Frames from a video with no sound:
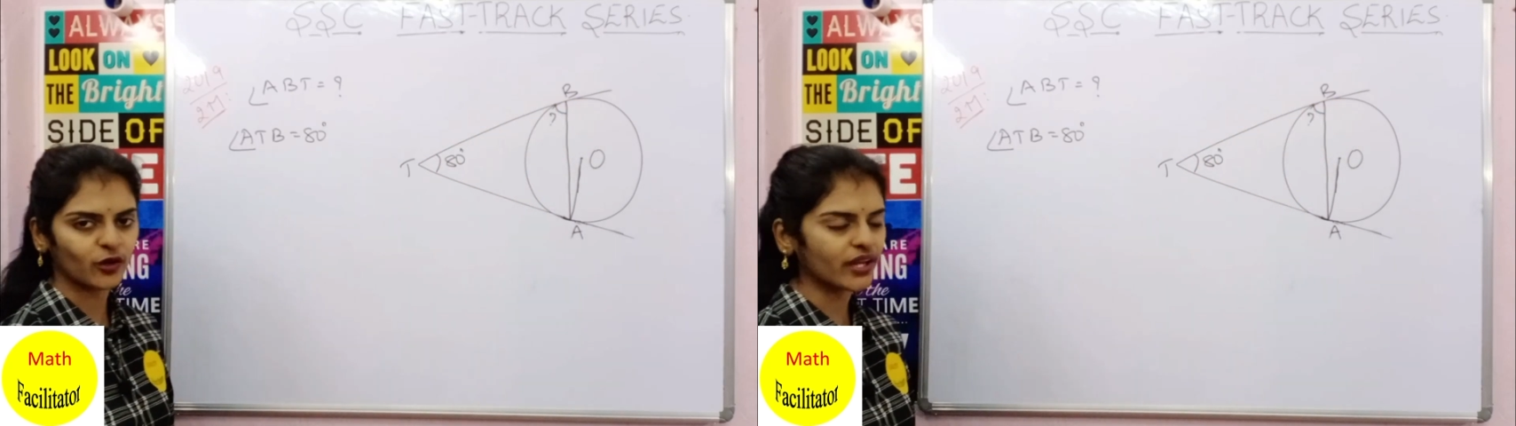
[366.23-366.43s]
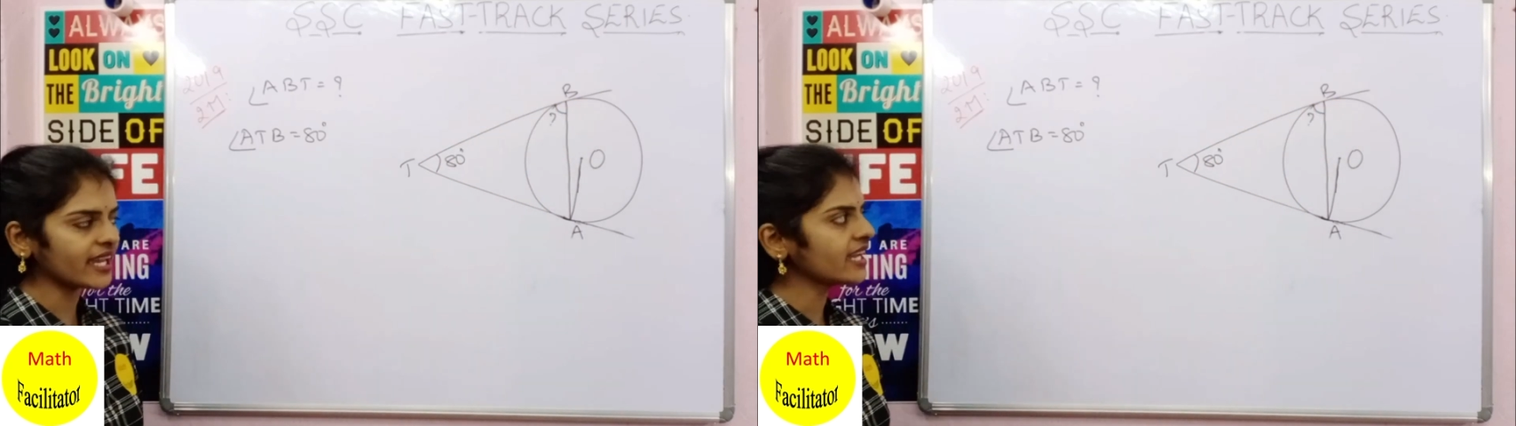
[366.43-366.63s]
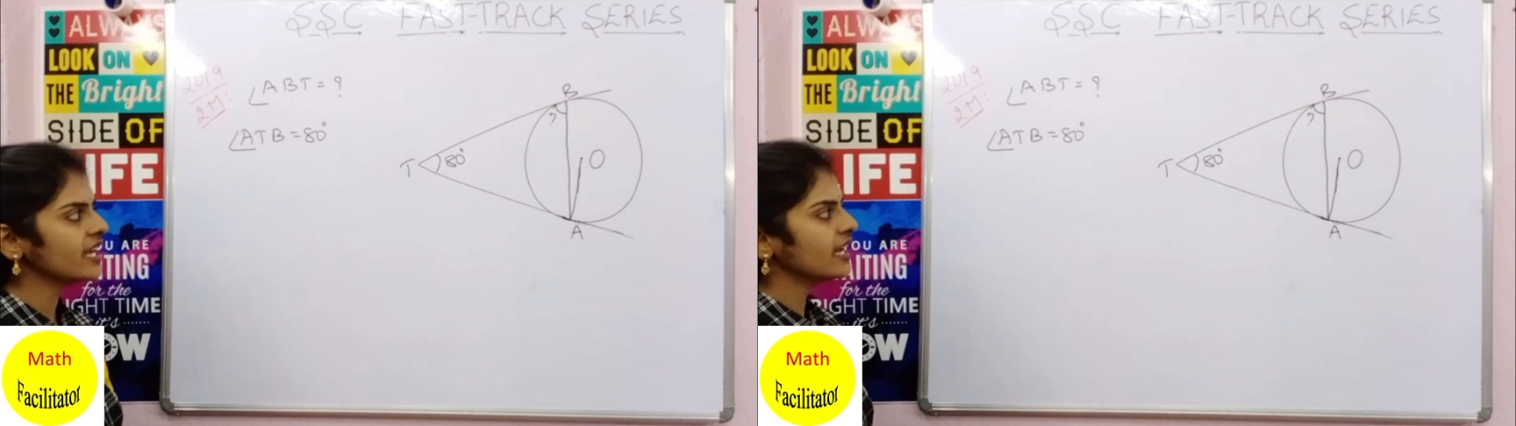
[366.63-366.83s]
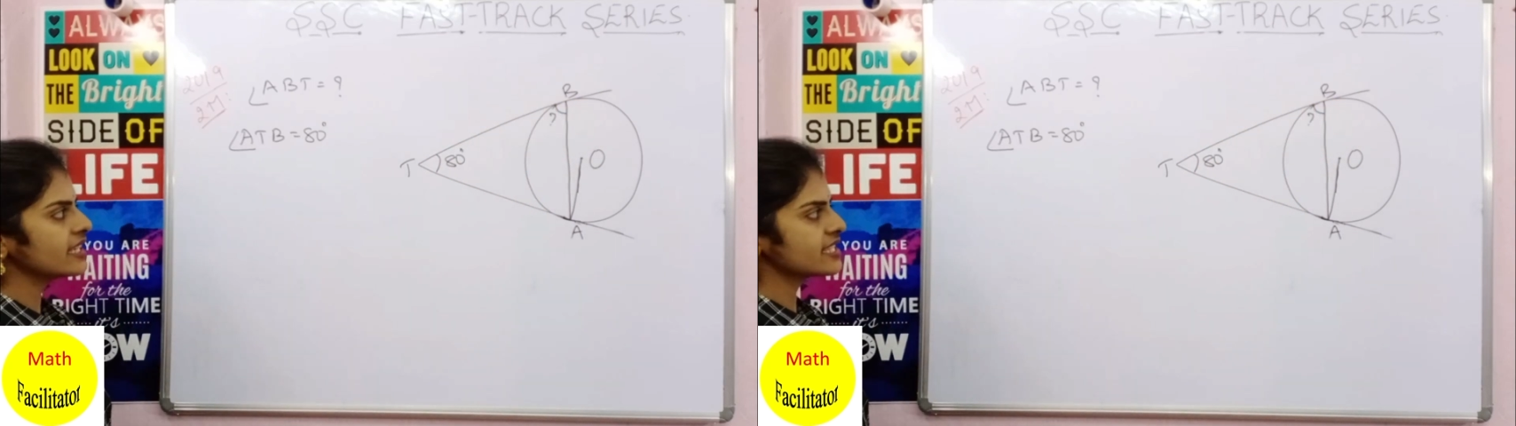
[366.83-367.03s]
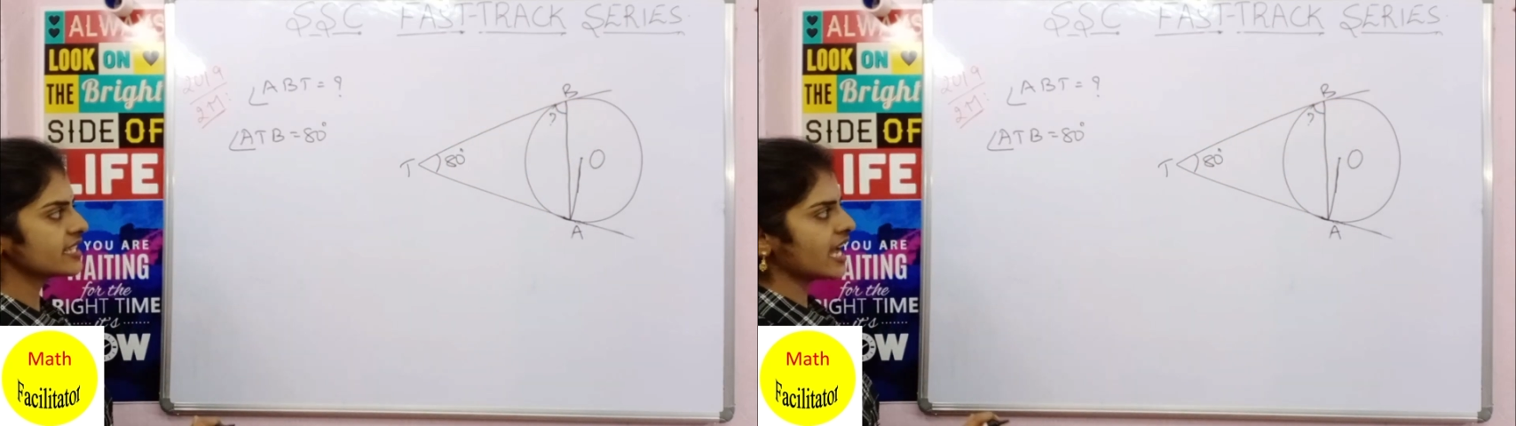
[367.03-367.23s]
Okay,
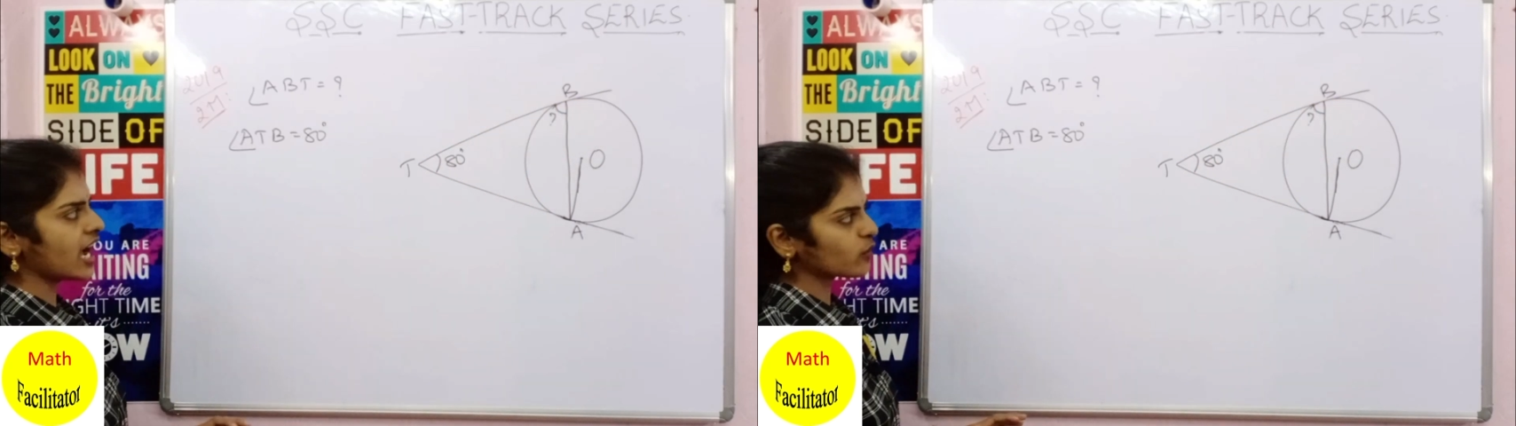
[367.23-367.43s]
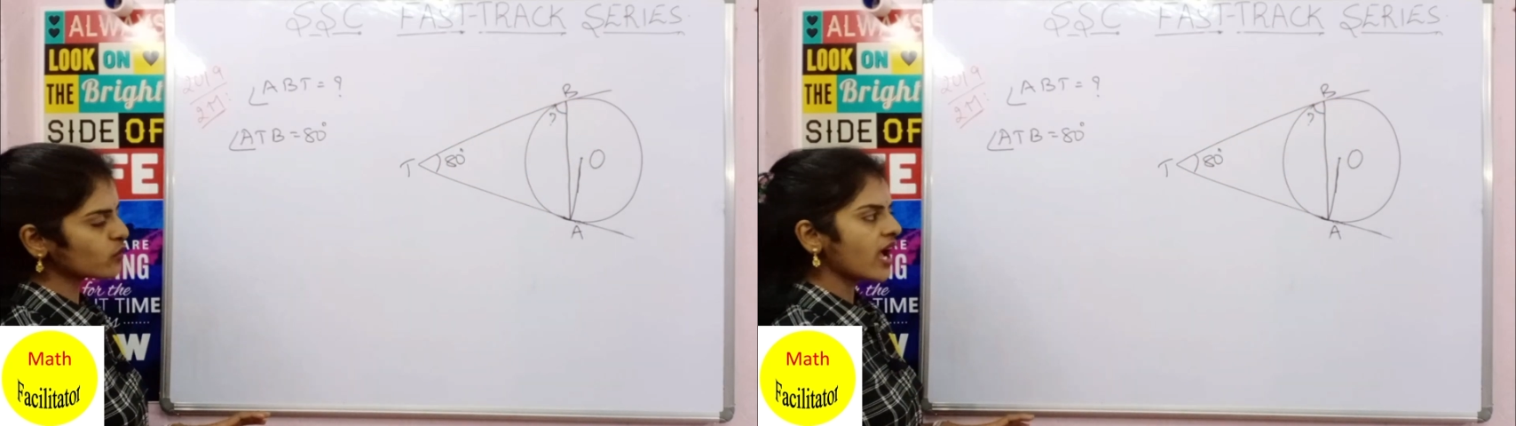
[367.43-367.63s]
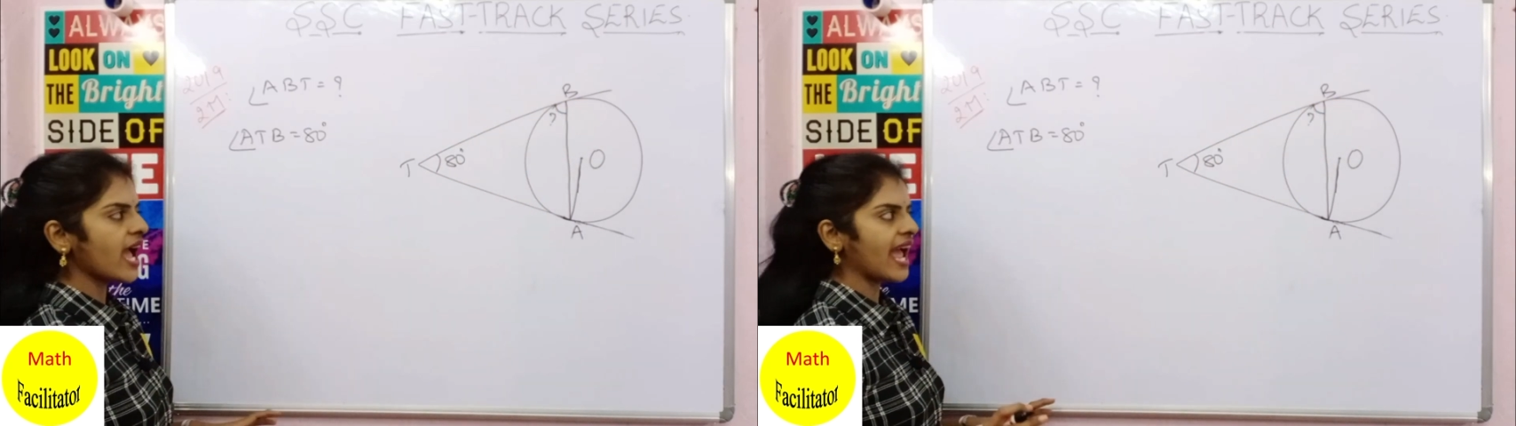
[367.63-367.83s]
so now